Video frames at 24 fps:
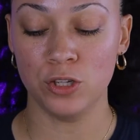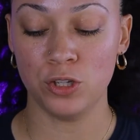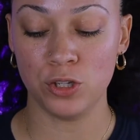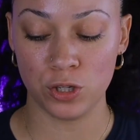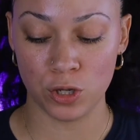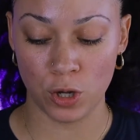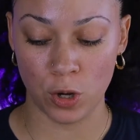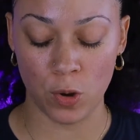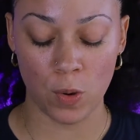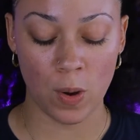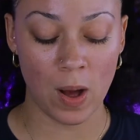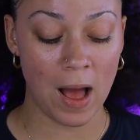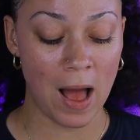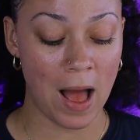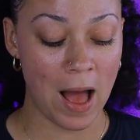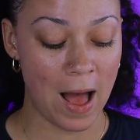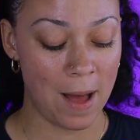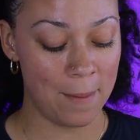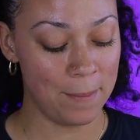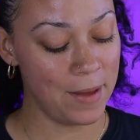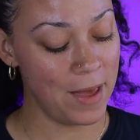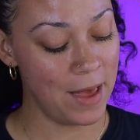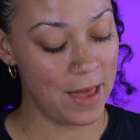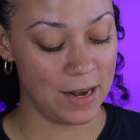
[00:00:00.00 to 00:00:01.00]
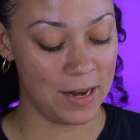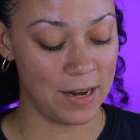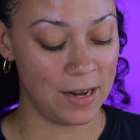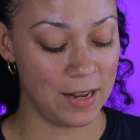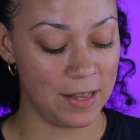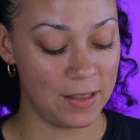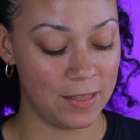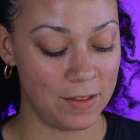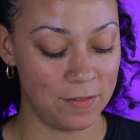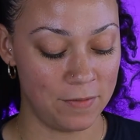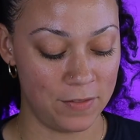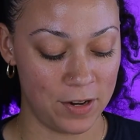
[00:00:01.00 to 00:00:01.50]
So I'm
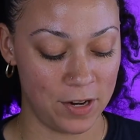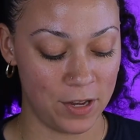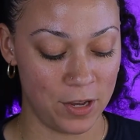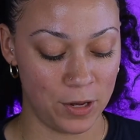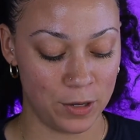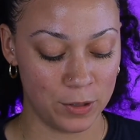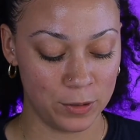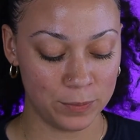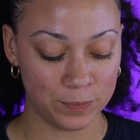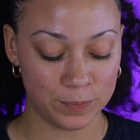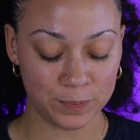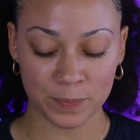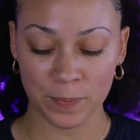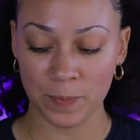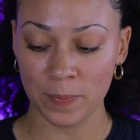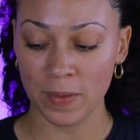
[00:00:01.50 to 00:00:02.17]
editing the video.